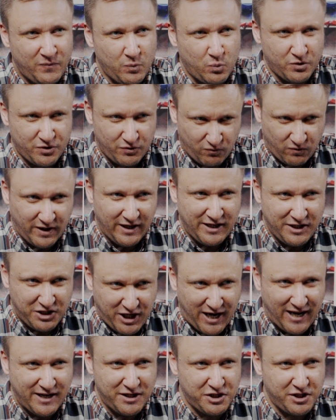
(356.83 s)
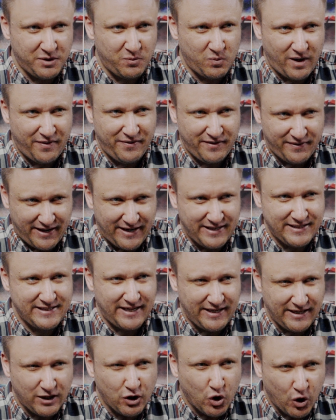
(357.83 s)
was a really challenging one that they had
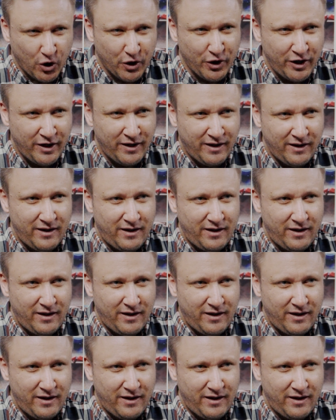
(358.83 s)
taken on,